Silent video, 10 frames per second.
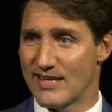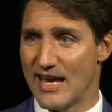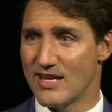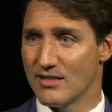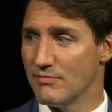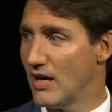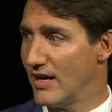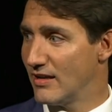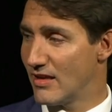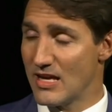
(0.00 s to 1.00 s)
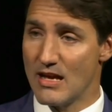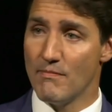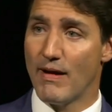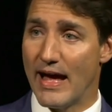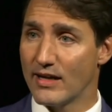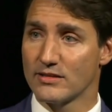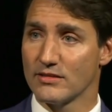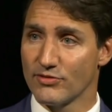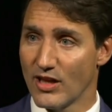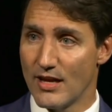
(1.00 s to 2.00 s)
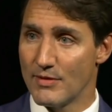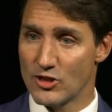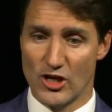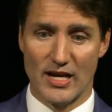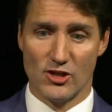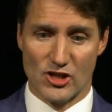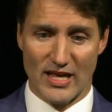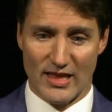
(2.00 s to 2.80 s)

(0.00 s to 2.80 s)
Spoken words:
take in mind the impacts of climate change